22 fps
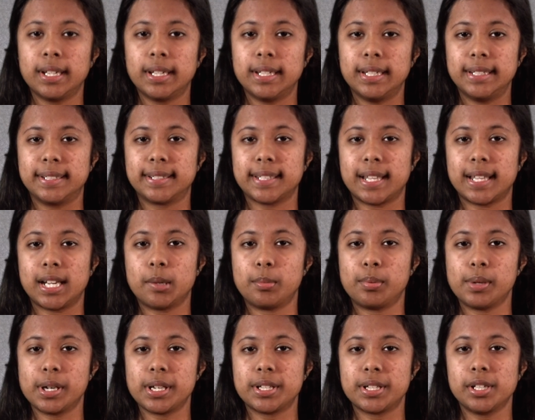is
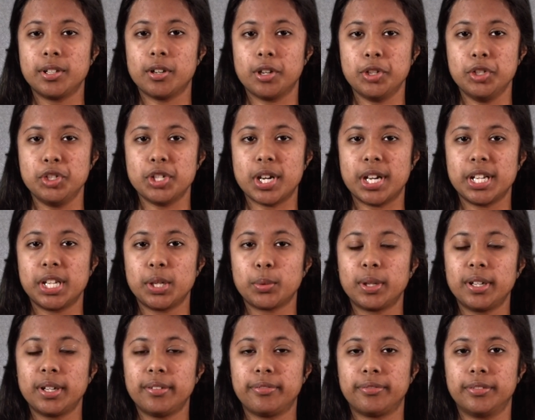celebrated on
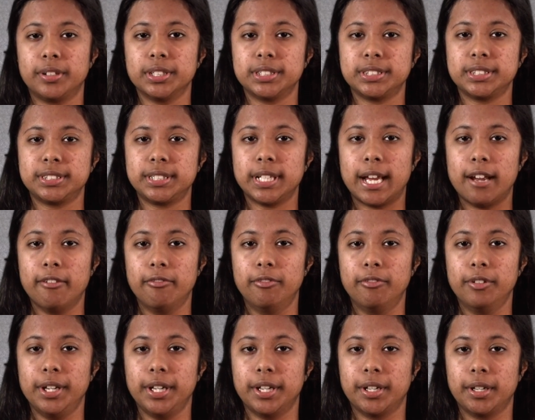January 1st
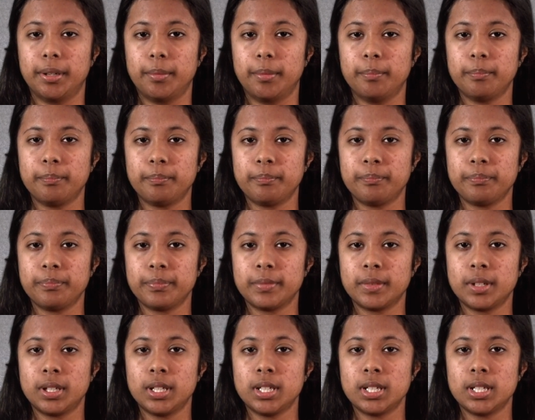every year.
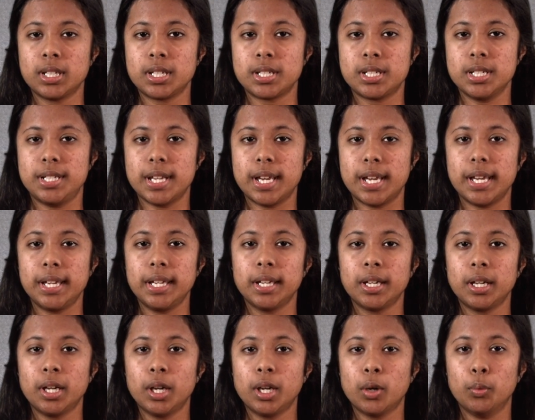Today,
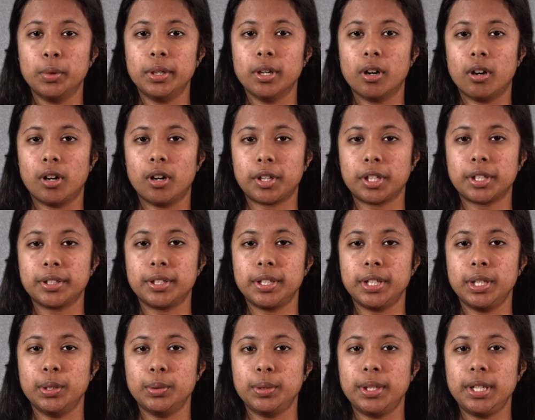we honor the
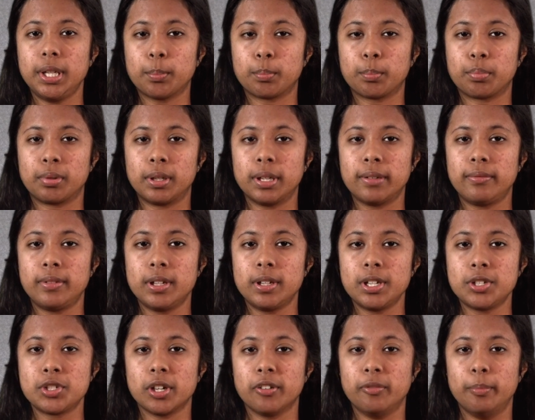unique
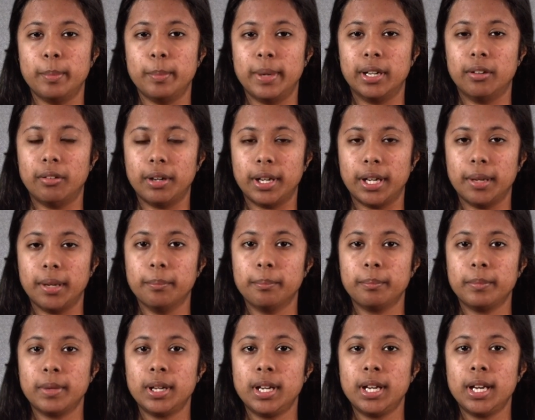privilege of Mary
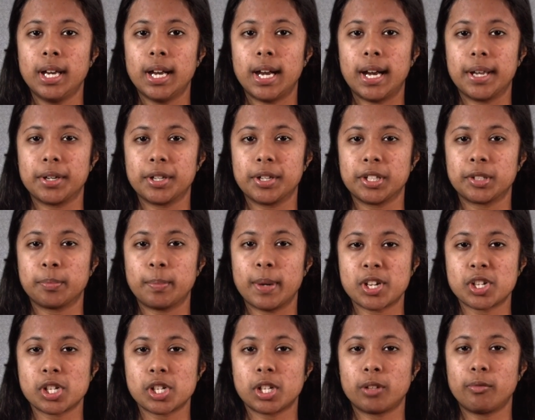and her
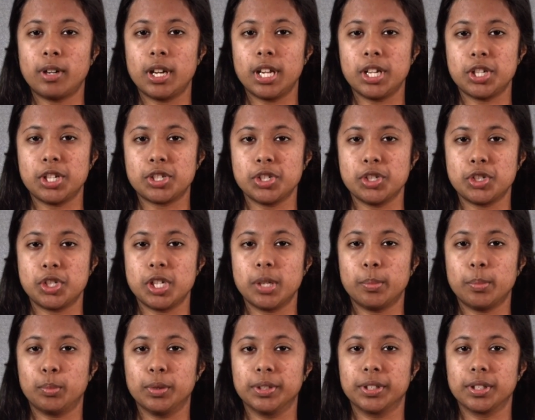special
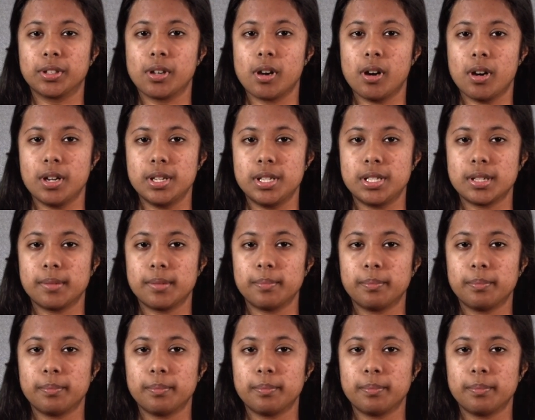relationship with God.